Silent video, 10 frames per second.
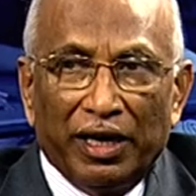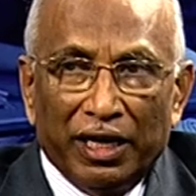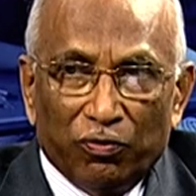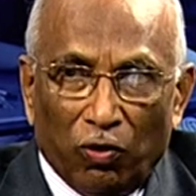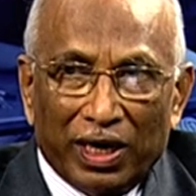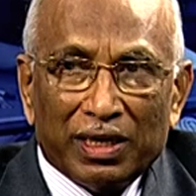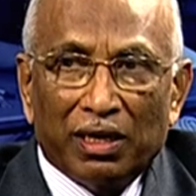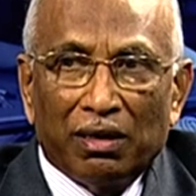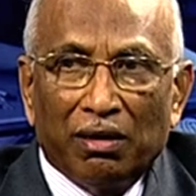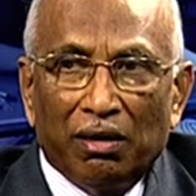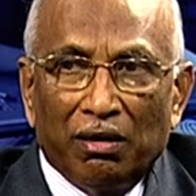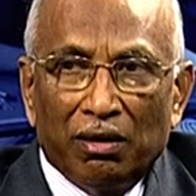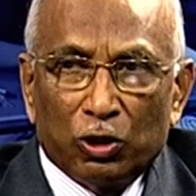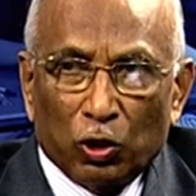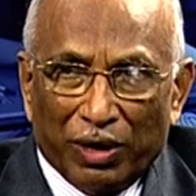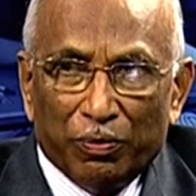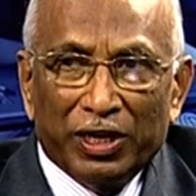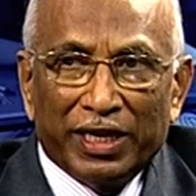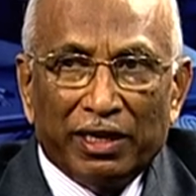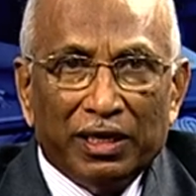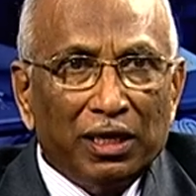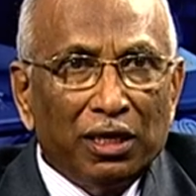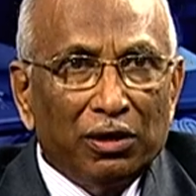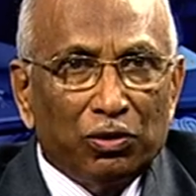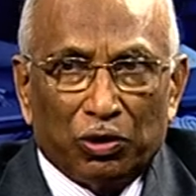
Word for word: in work, to communicate, to